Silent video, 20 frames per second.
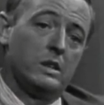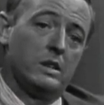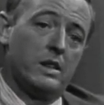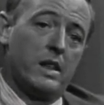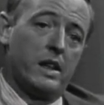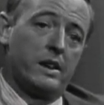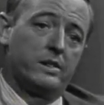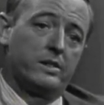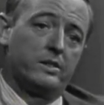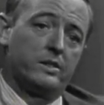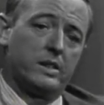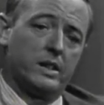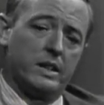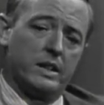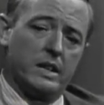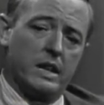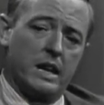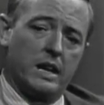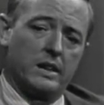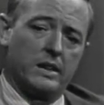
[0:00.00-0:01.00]
That is to
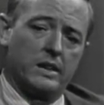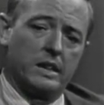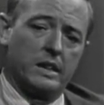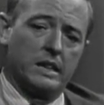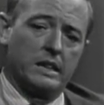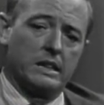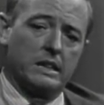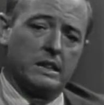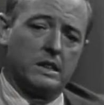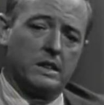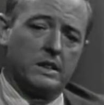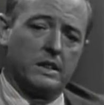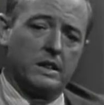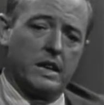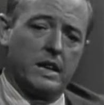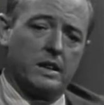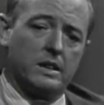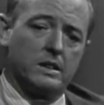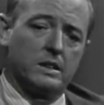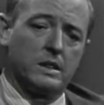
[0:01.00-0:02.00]
say, I think uh,
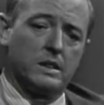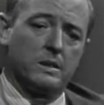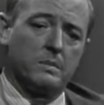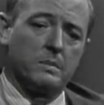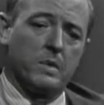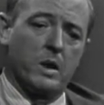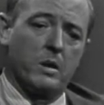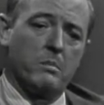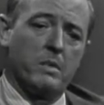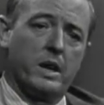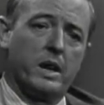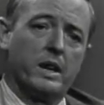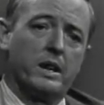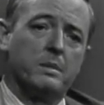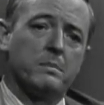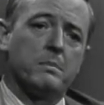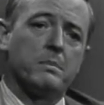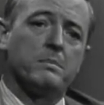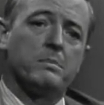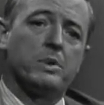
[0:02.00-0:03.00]
that uh, uh, many
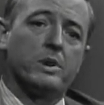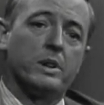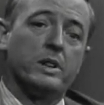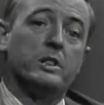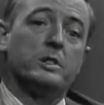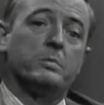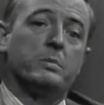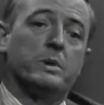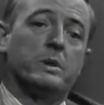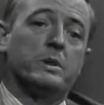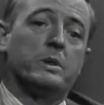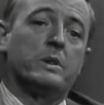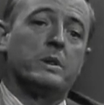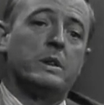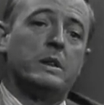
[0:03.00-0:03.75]
policemen